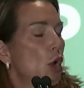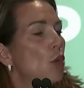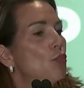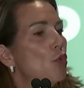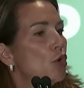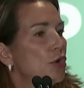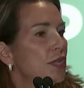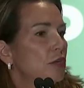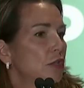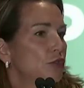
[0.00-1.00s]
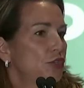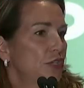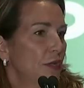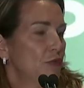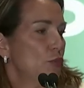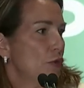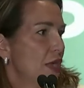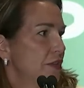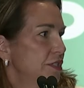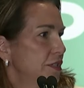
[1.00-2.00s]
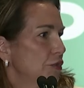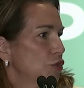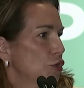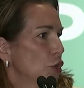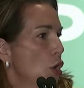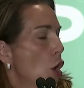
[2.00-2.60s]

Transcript: more inclusion of the private sector,